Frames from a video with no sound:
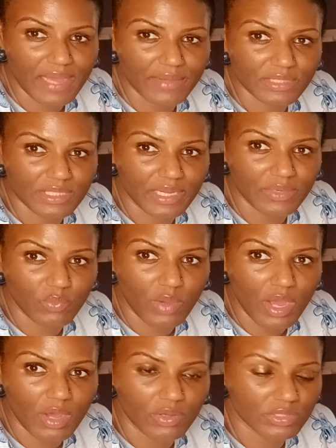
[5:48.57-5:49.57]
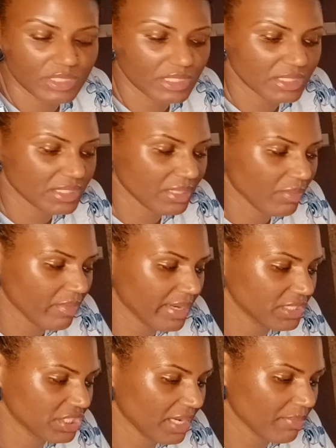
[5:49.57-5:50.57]
outside world in some way,
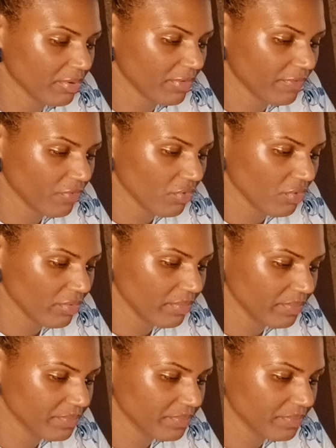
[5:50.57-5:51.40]
shape or form.